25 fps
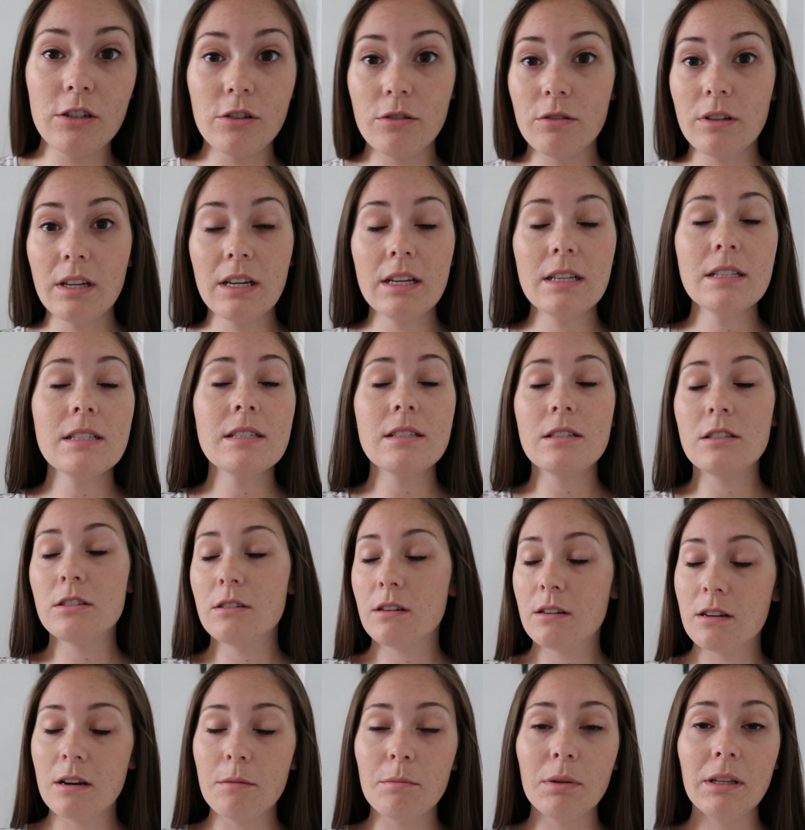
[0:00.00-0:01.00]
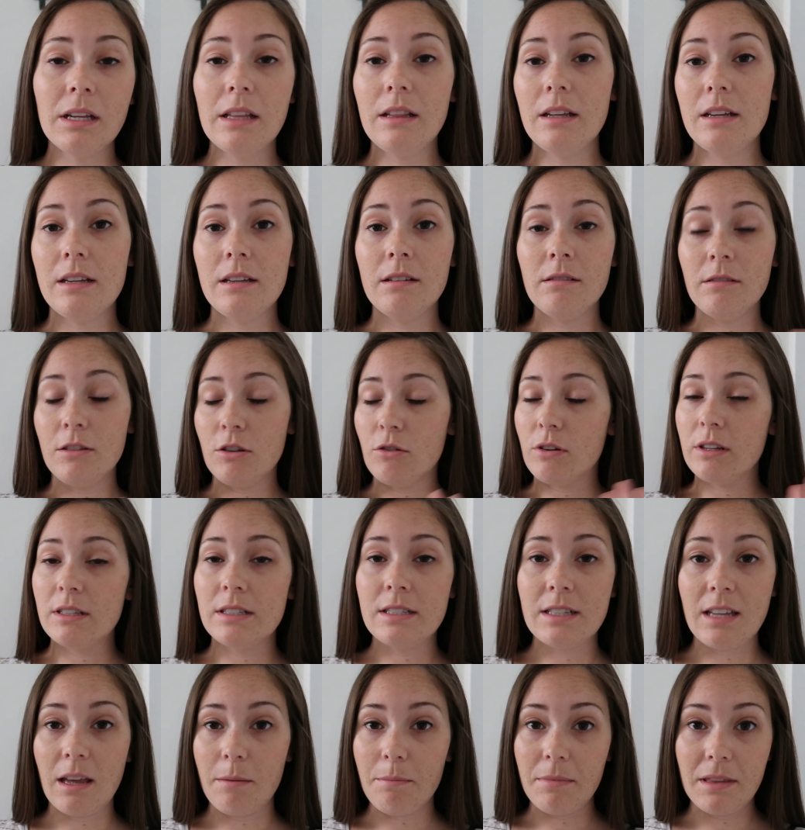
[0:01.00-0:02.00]
to do this completely, you can
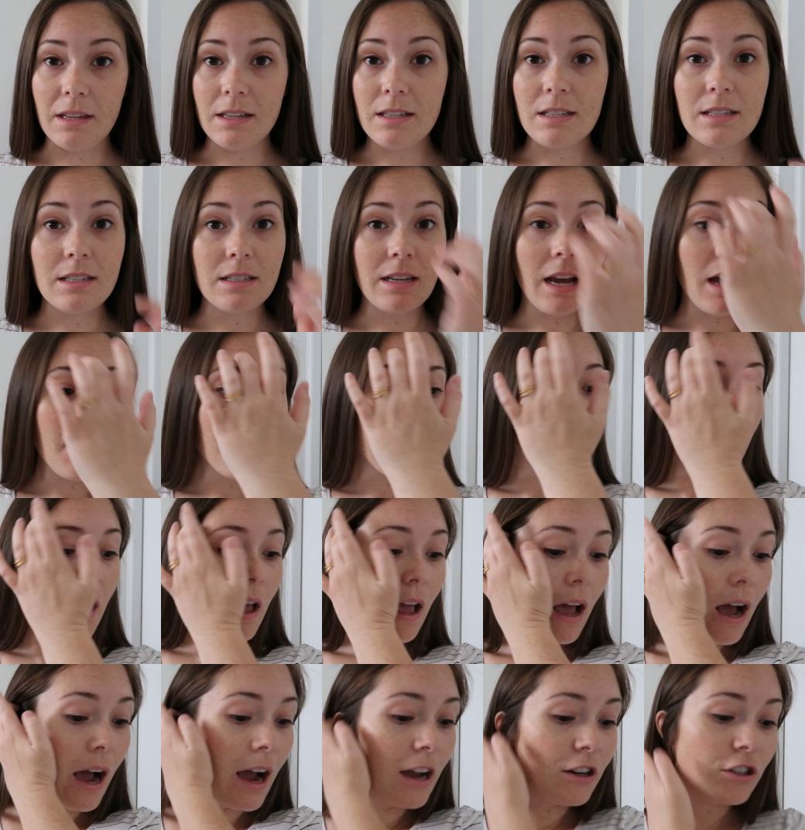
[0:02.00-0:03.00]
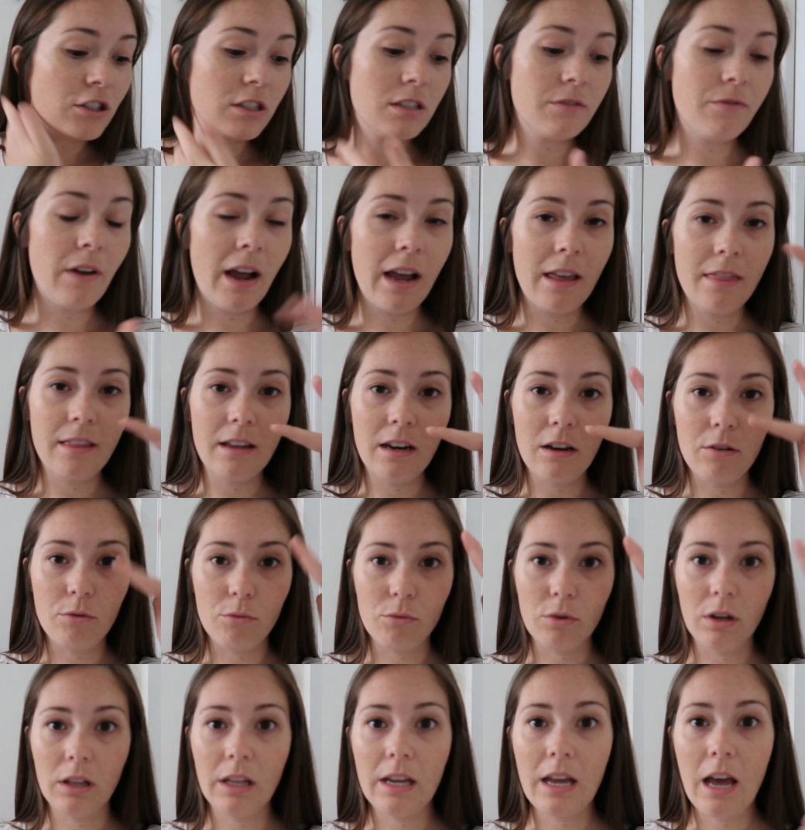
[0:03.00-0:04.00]
skip this step. I just find that it
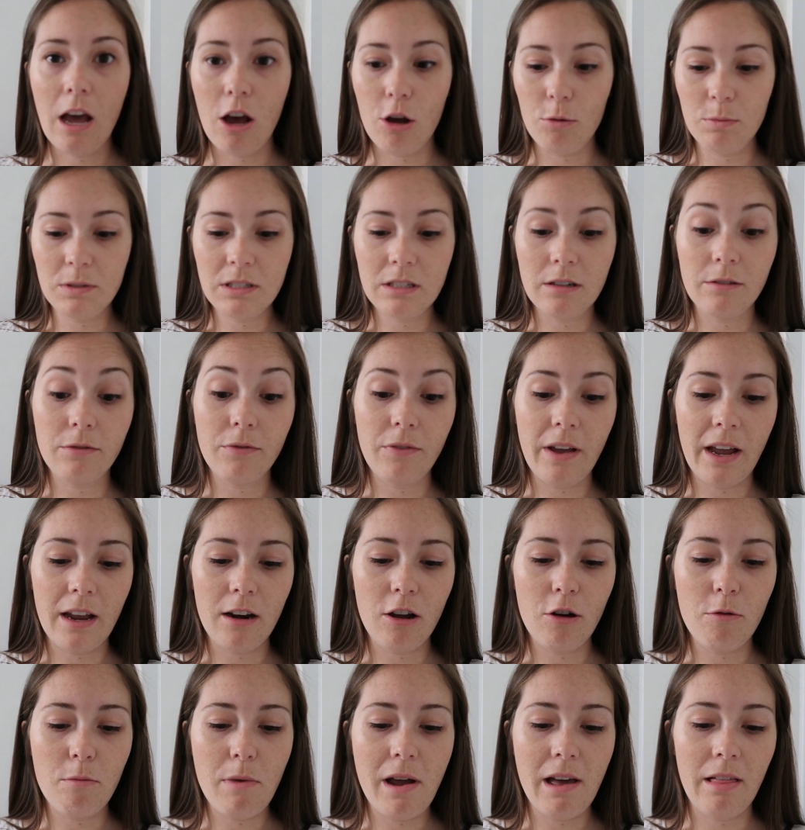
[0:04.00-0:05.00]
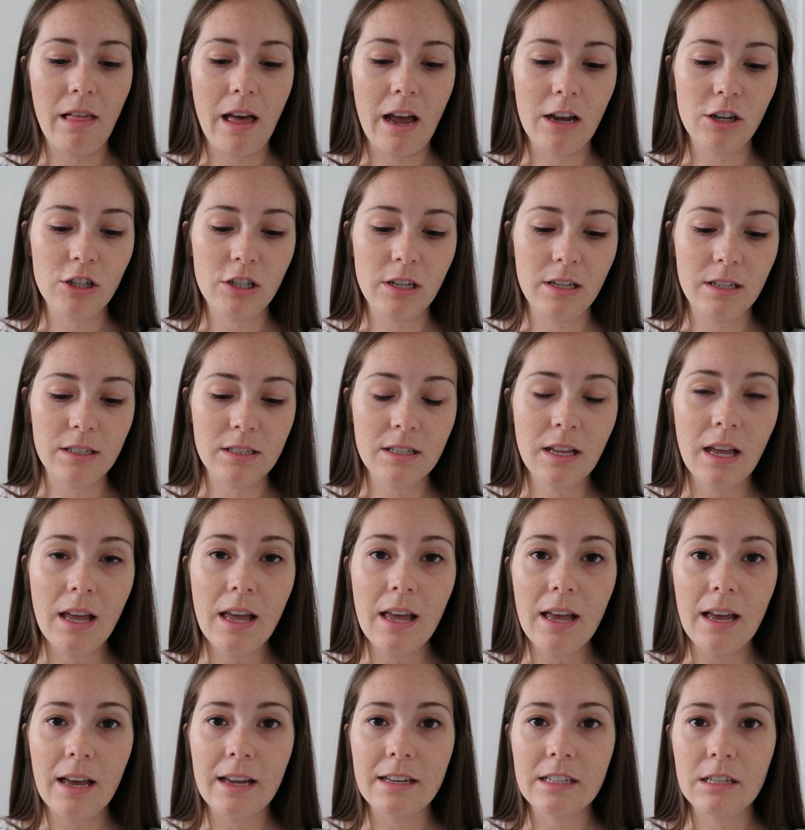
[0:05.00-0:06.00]
really helps to fan out my lashes
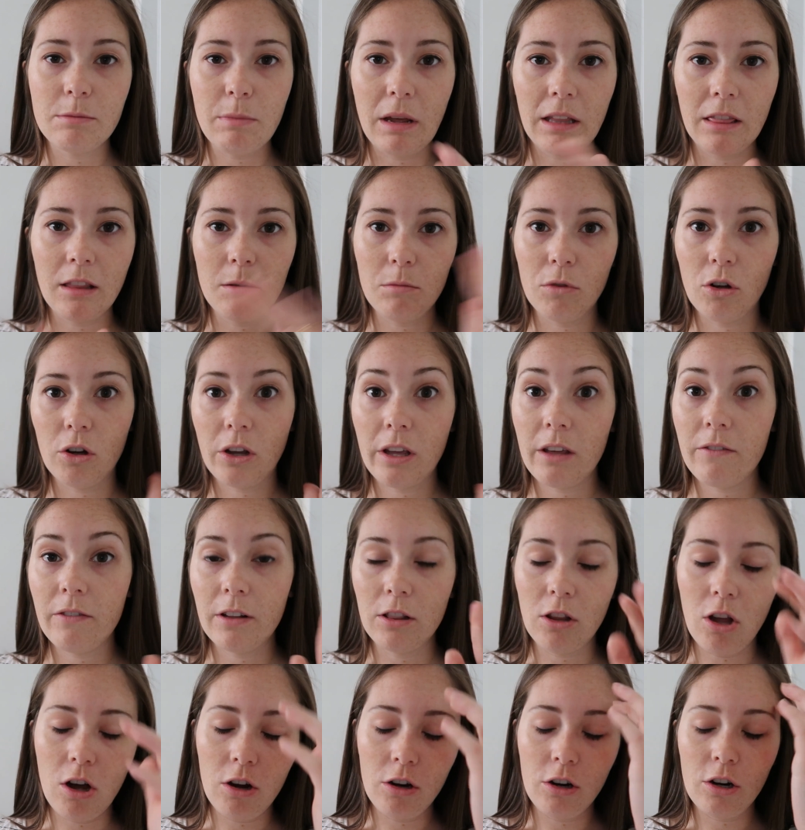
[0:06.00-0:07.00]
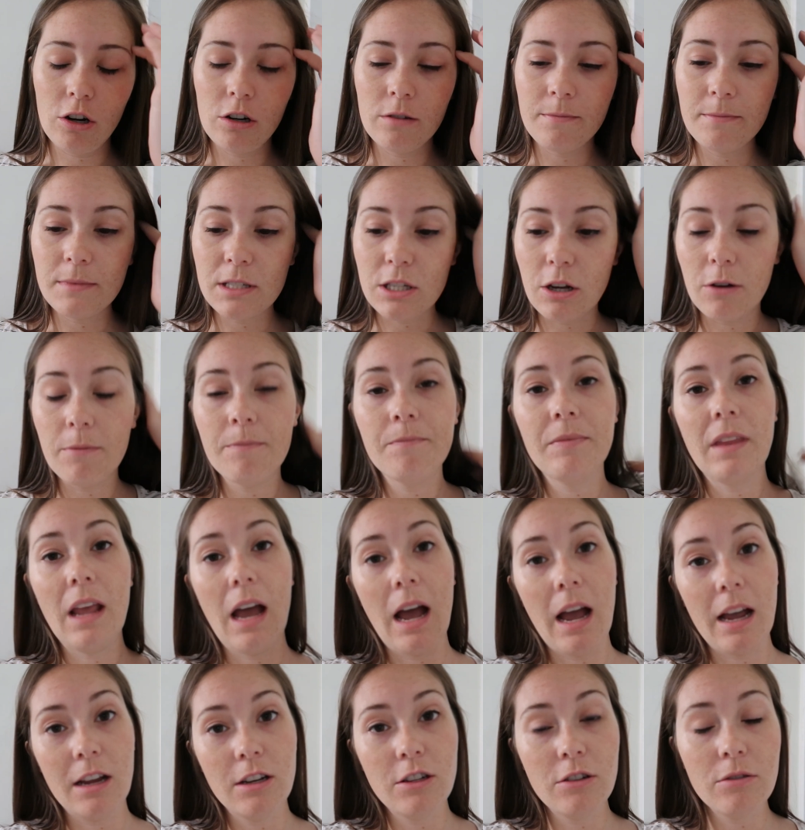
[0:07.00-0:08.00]
and to make them look even longer. So
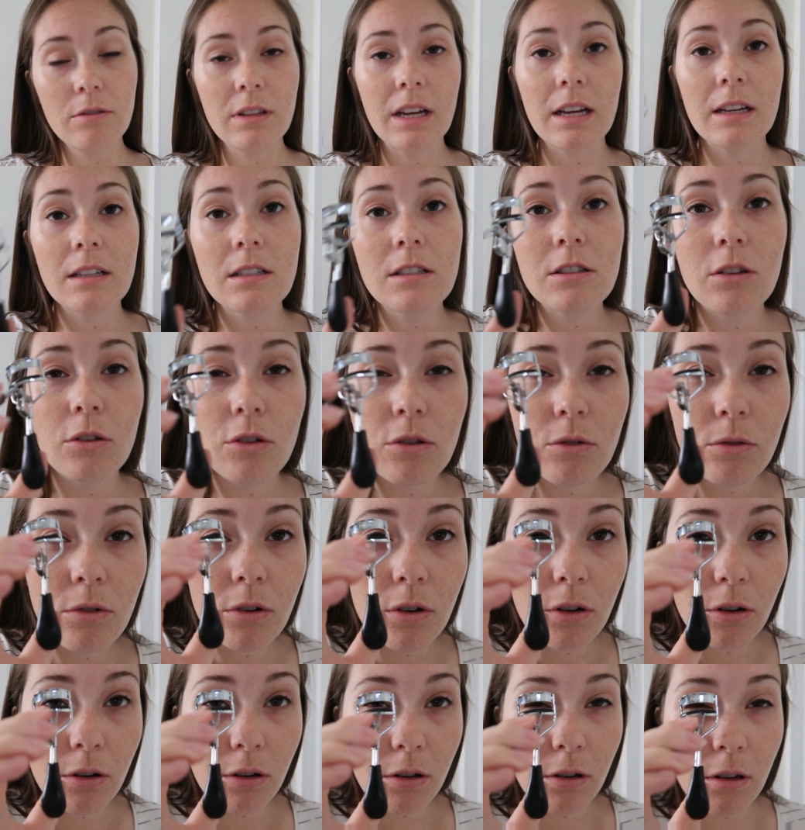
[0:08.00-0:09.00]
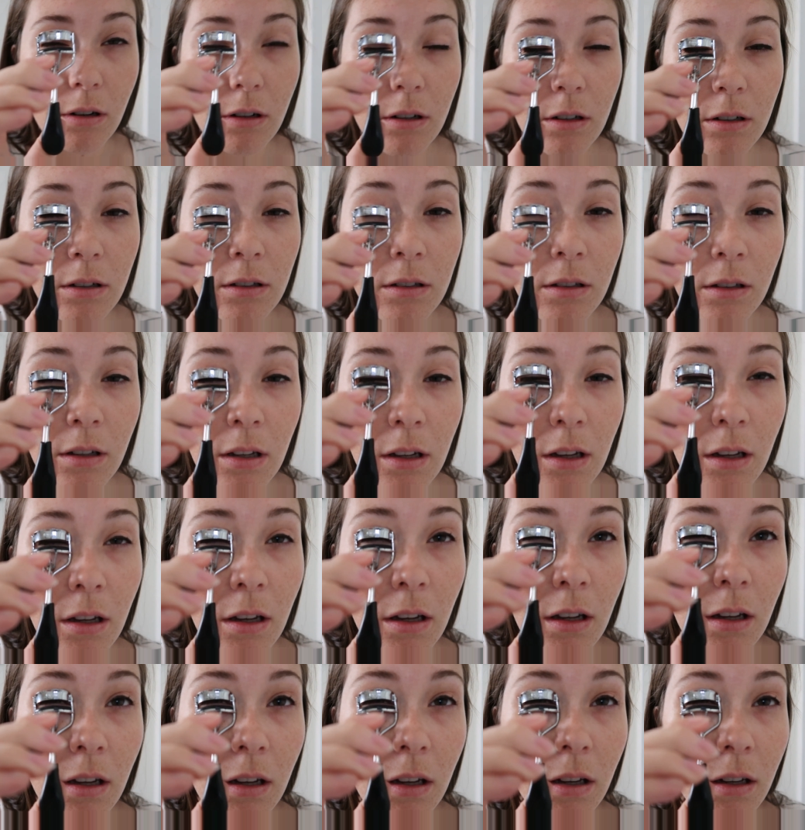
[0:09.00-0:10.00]
I do this. So you curl
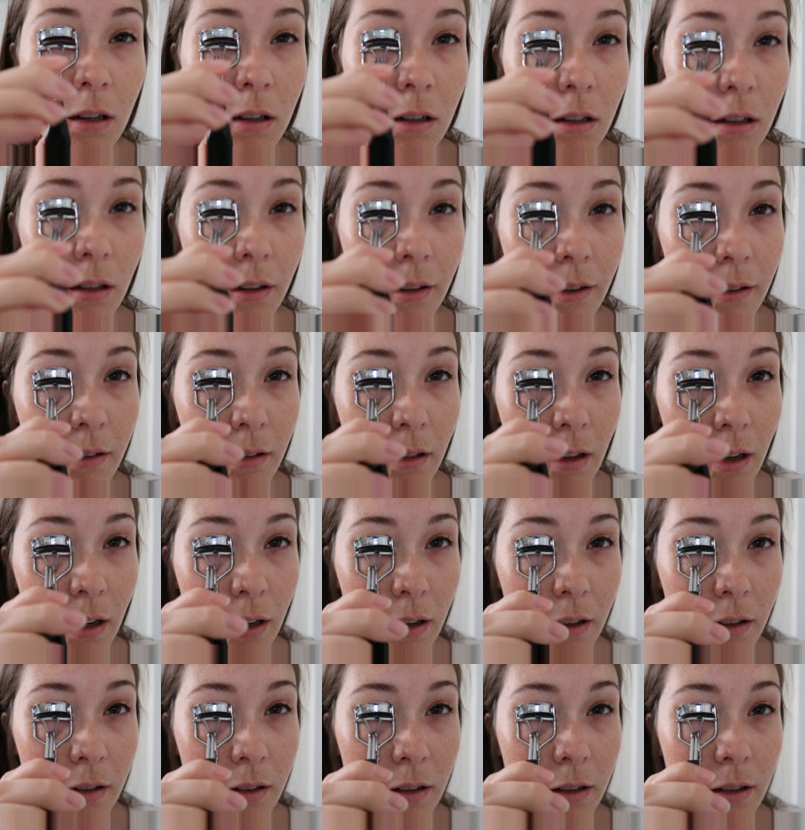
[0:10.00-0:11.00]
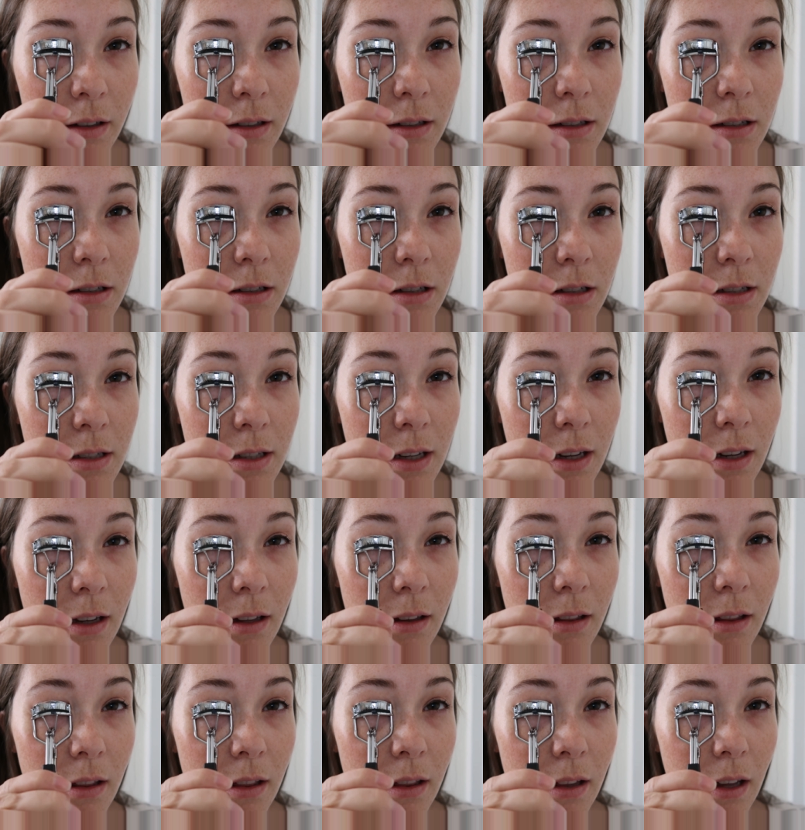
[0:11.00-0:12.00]
your lashes just
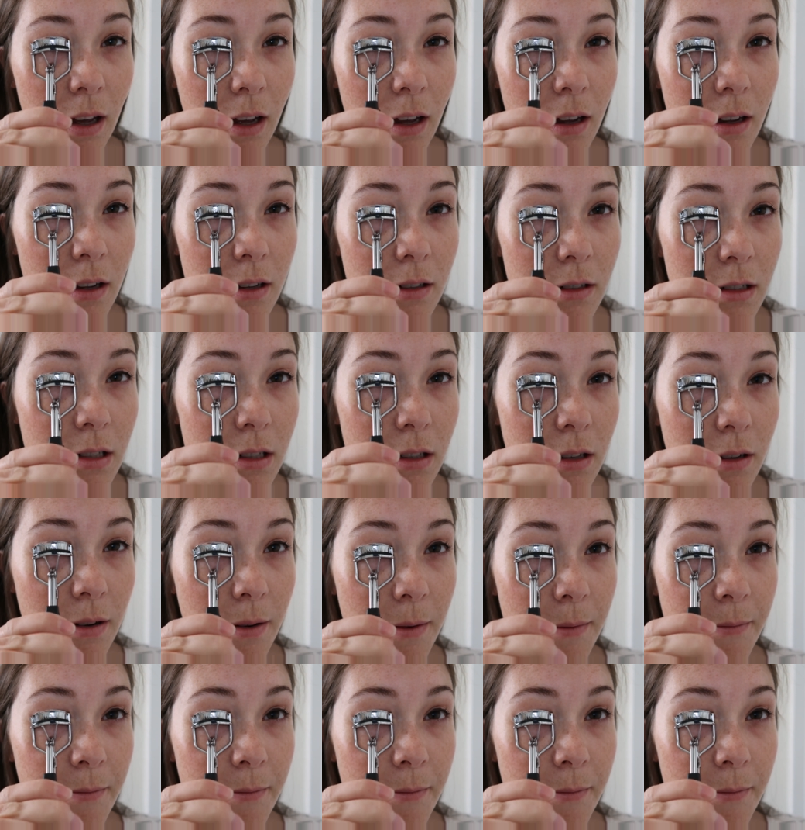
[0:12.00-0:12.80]
like that.